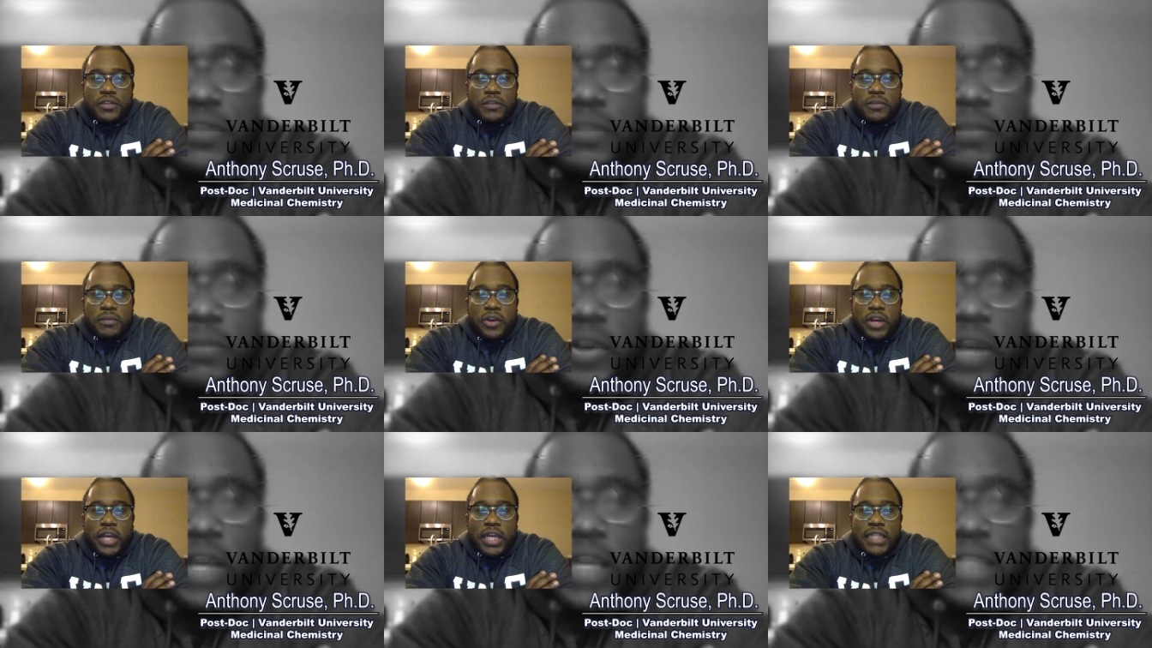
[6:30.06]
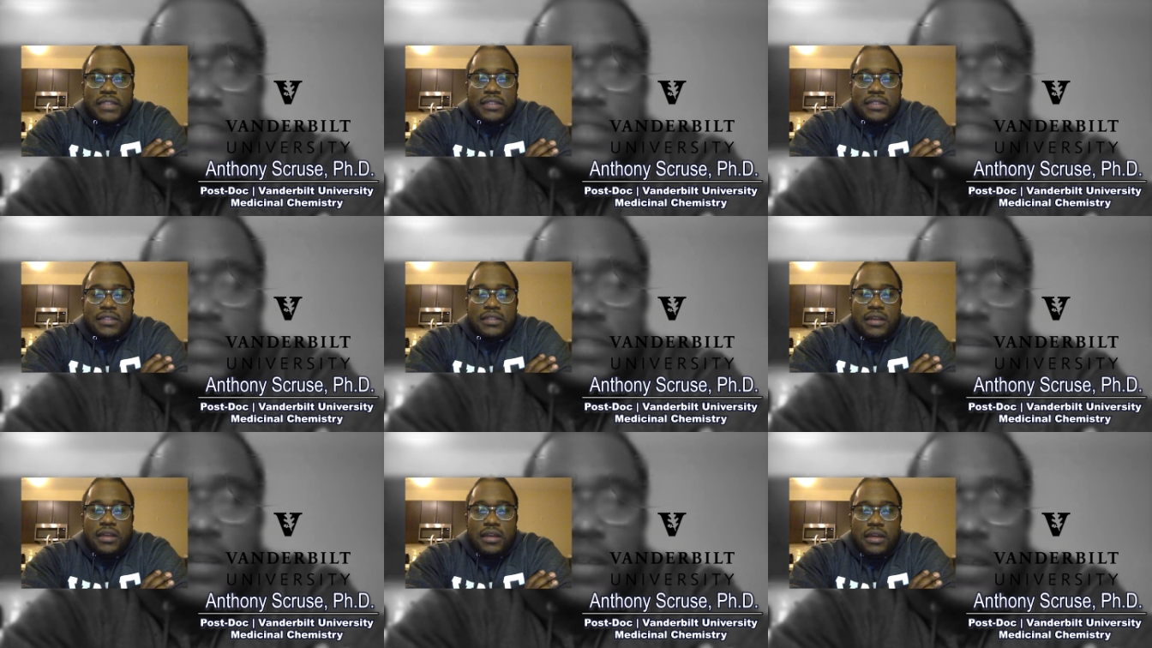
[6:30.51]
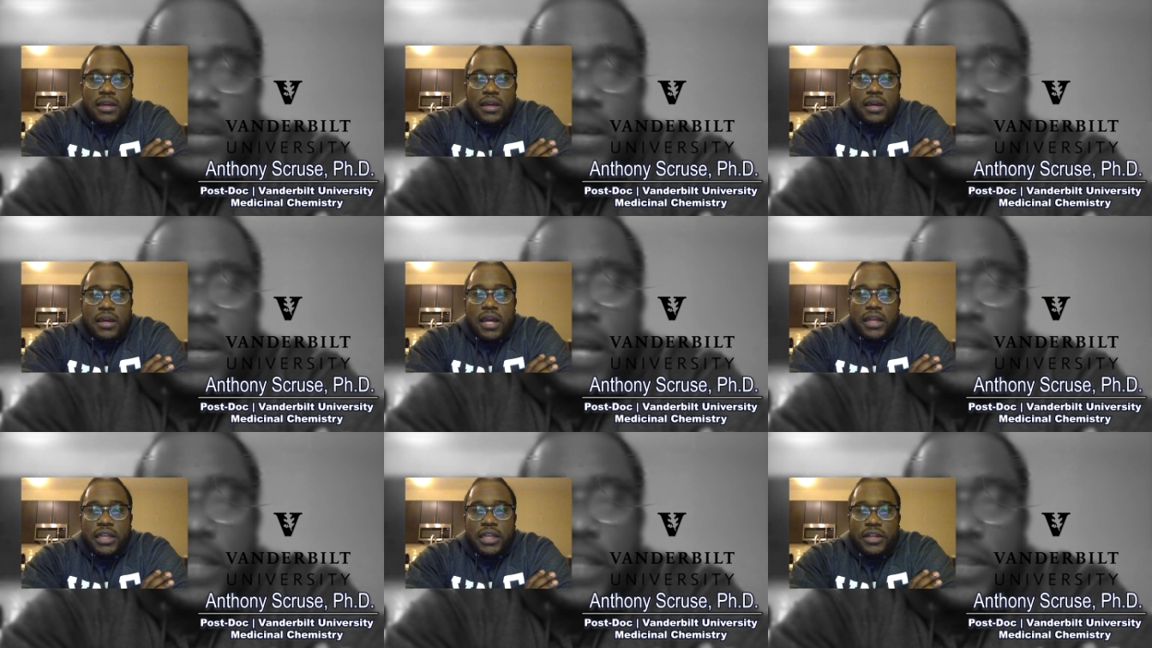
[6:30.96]
experience.
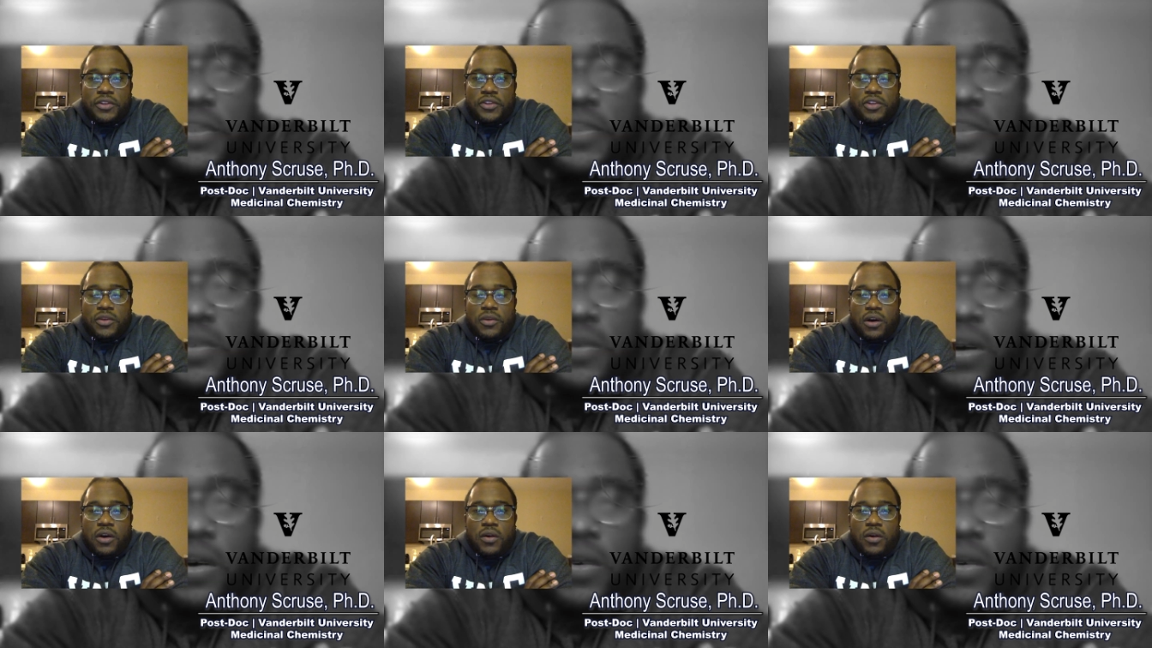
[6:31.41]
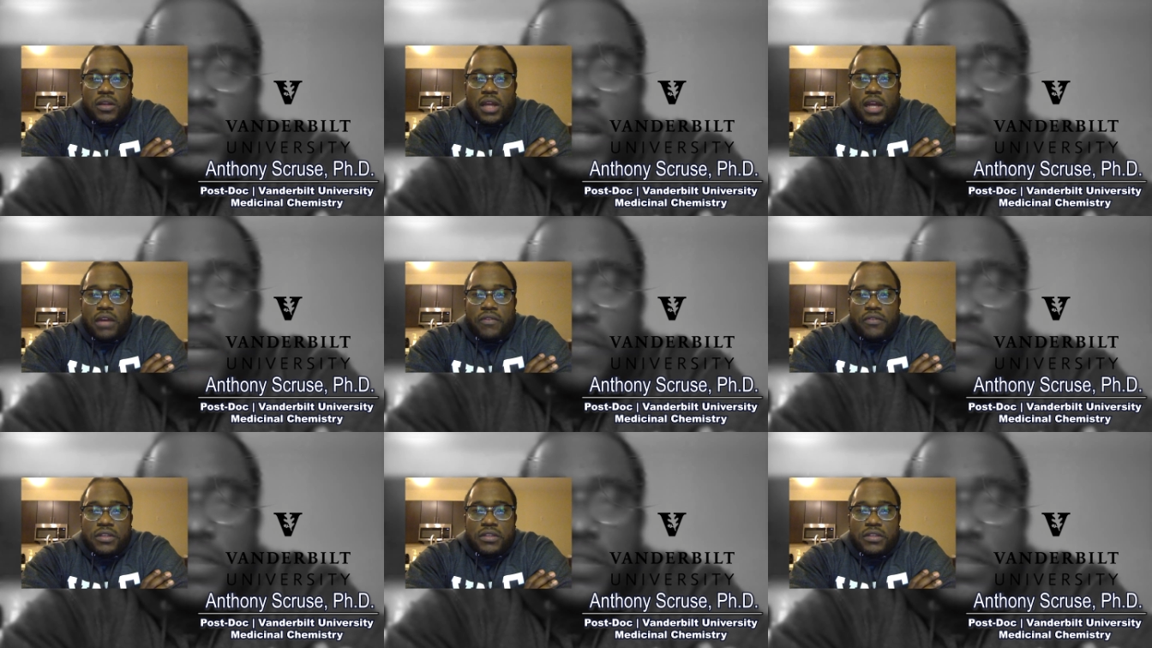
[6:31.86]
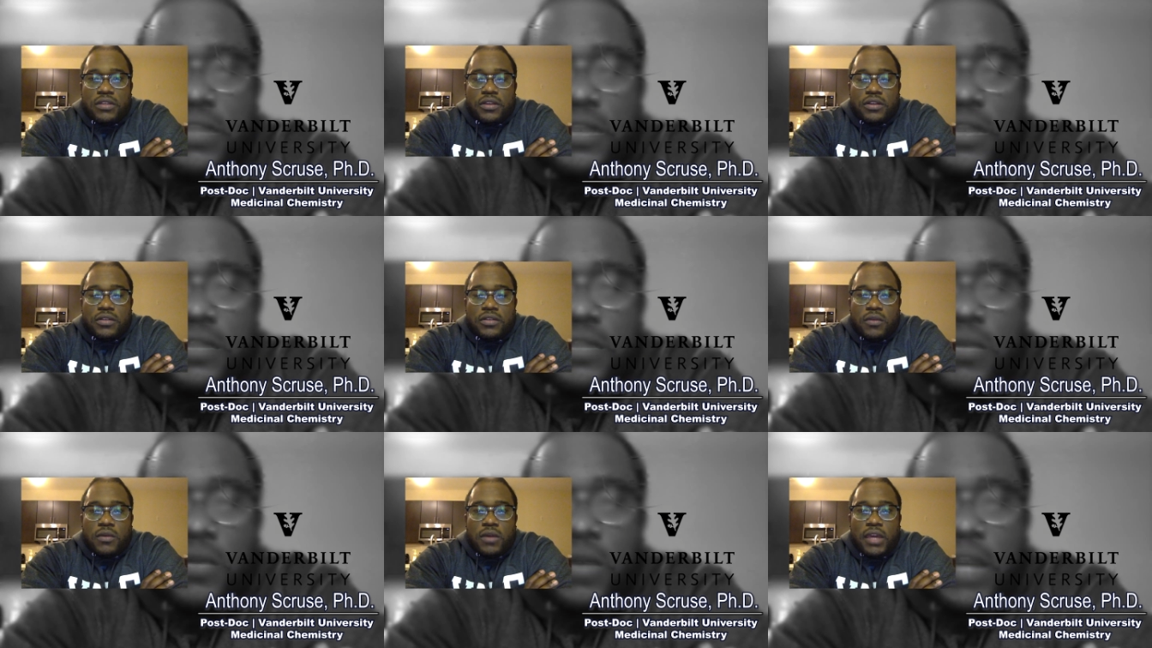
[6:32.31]
I didn't do a whole lot of
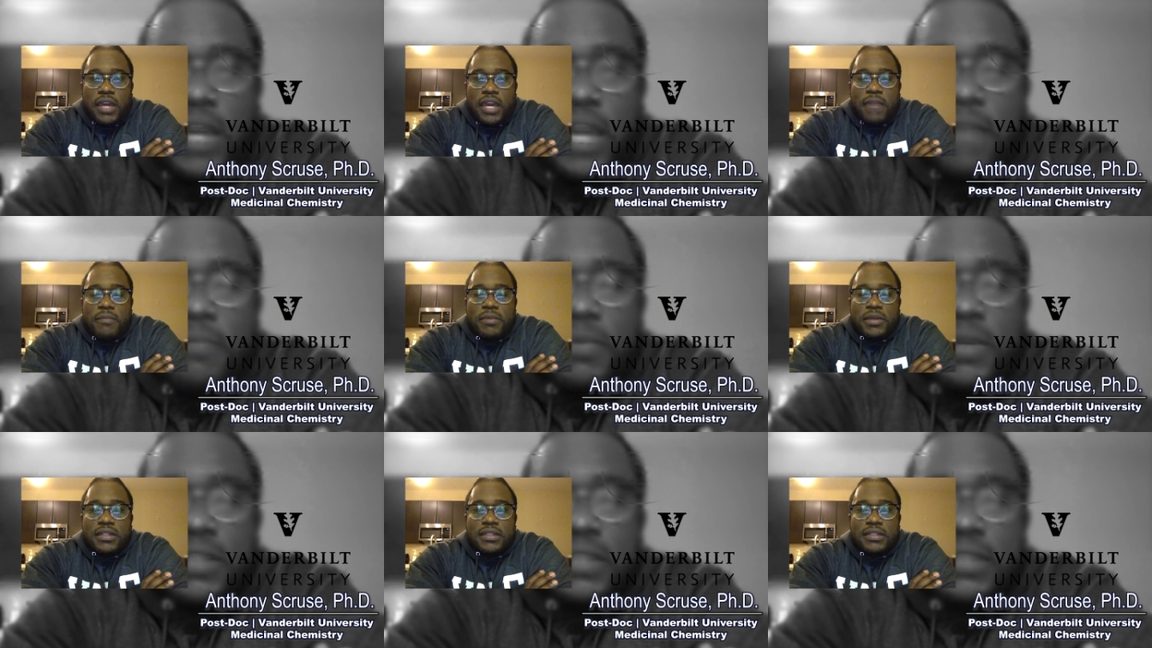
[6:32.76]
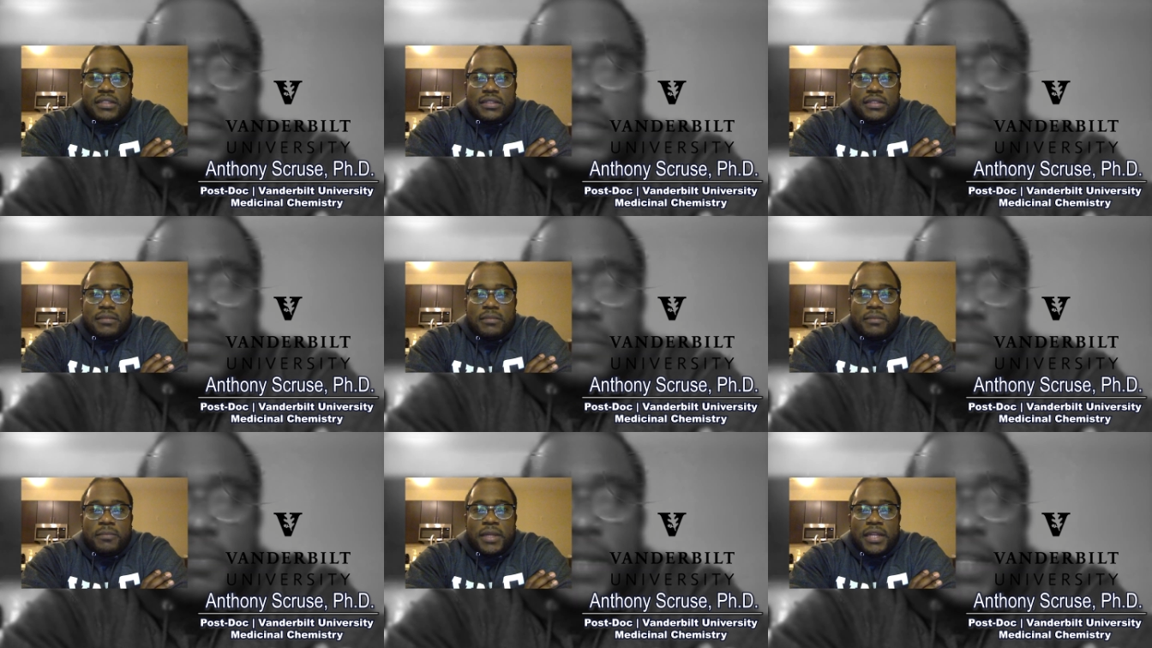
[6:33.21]
research on campus,